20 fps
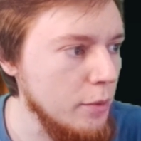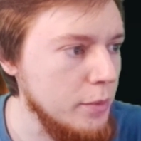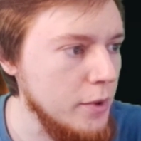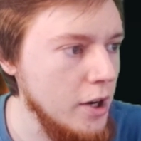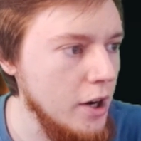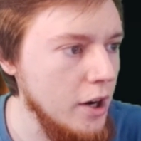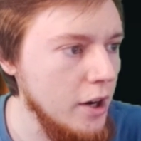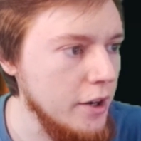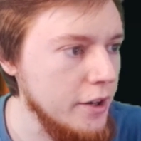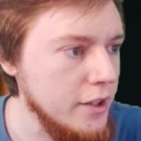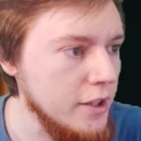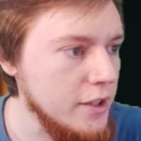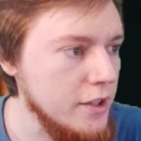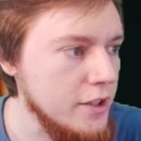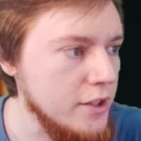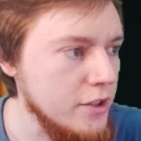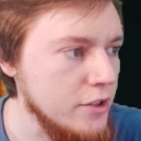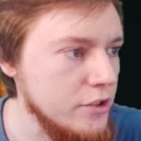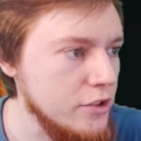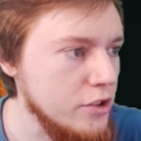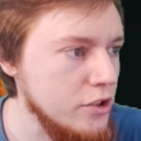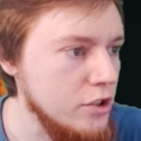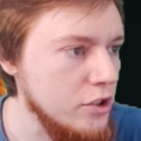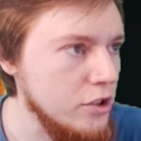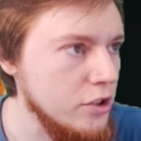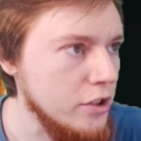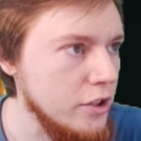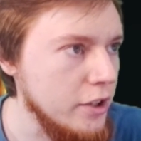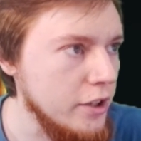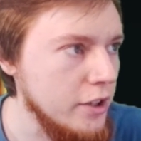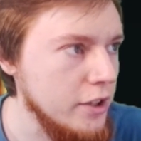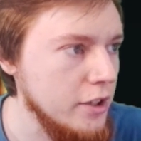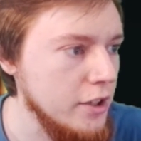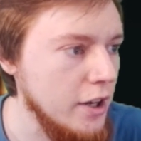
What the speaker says: God is good.